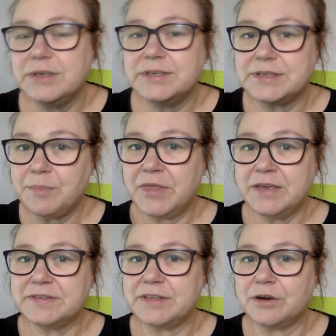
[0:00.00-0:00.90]
Some
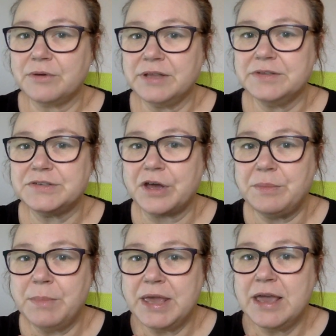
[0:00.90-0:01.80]
things that are inside
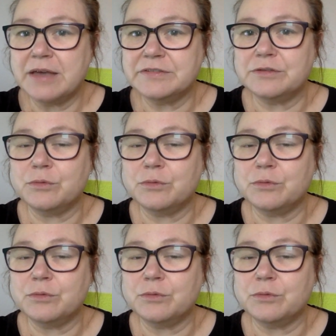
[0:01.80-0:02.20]
me as the